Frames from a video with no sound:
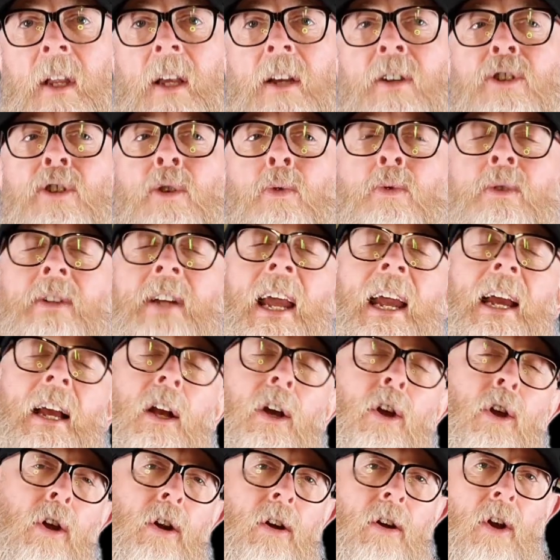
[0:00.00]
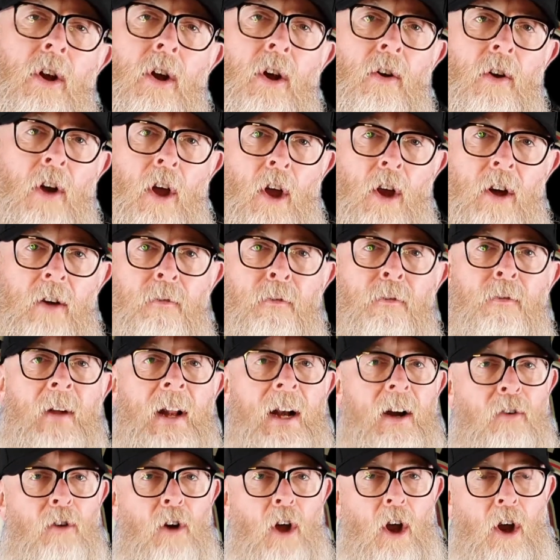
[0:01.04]
So take a look around,
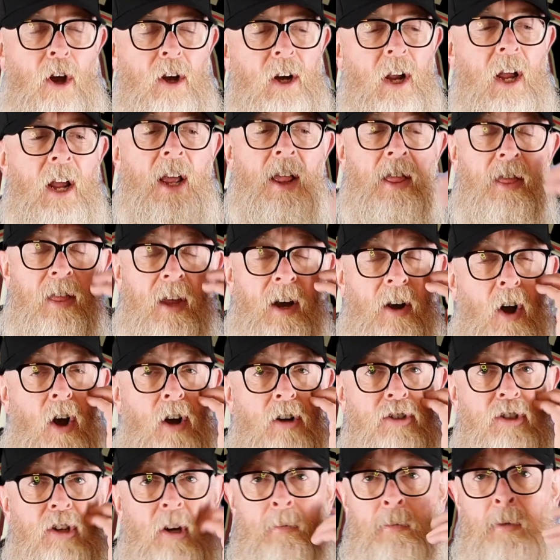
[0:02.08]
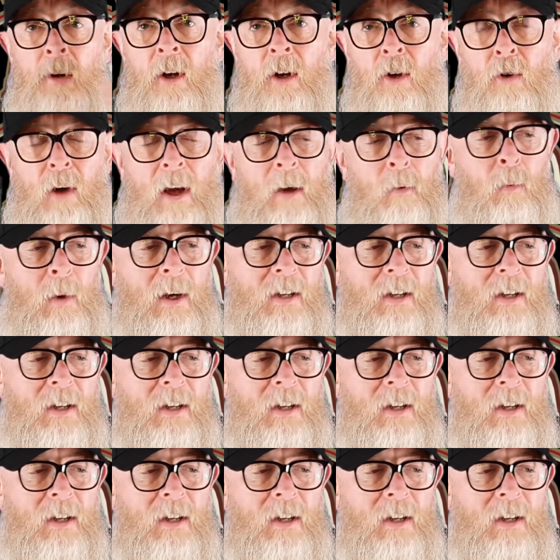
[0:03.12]
feel around. There are some great